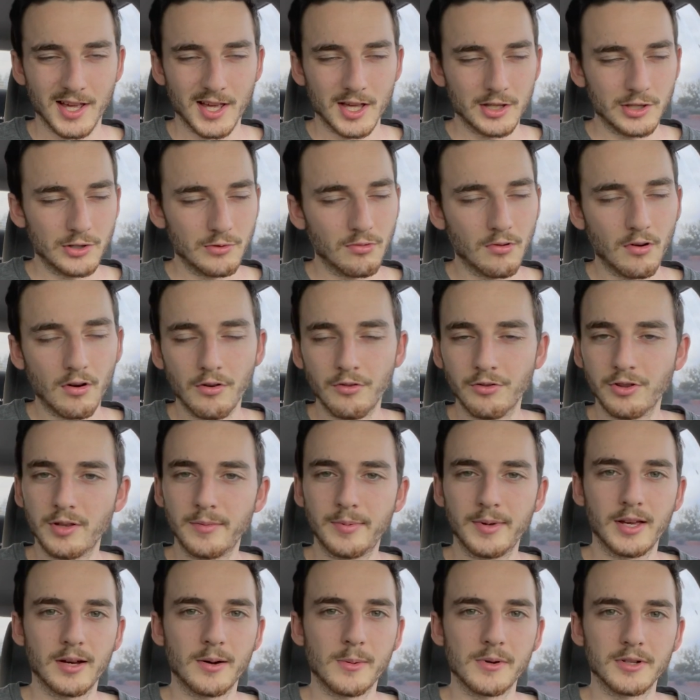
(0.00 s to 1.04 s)
You will only
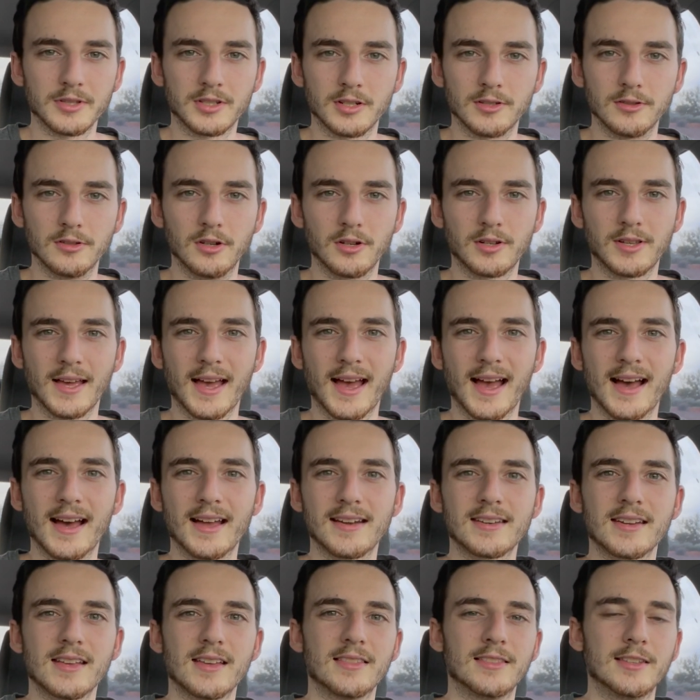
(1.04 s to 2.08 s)
be able to look at
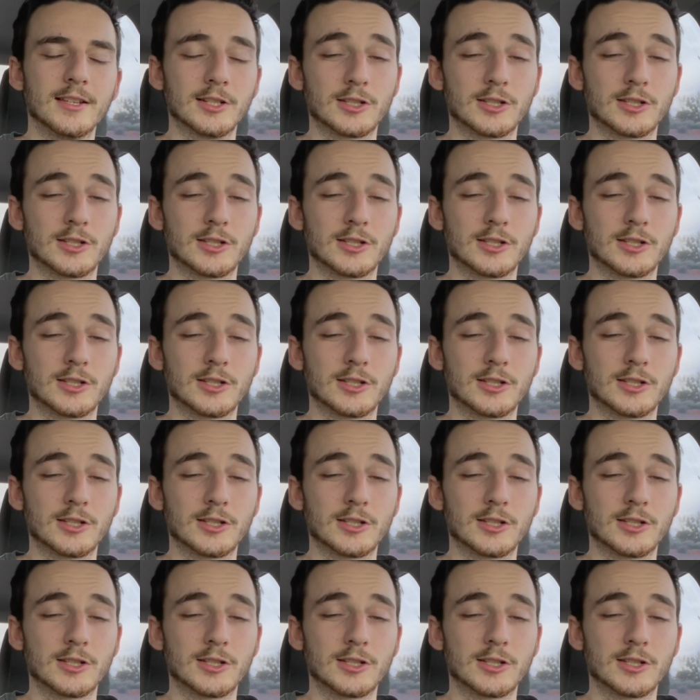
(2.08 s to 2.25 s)
the